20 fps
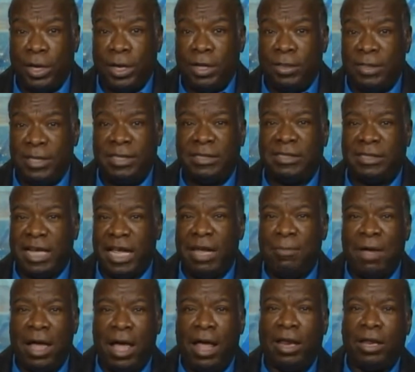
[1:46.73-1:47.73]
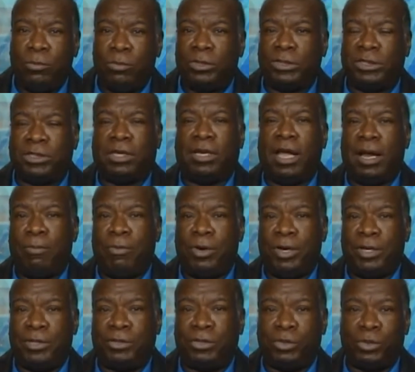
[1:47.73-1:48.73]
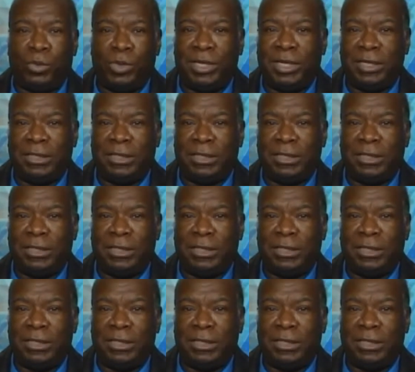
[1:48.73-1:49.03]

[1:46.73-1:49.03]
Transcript: these same Hollywood celebrities who in this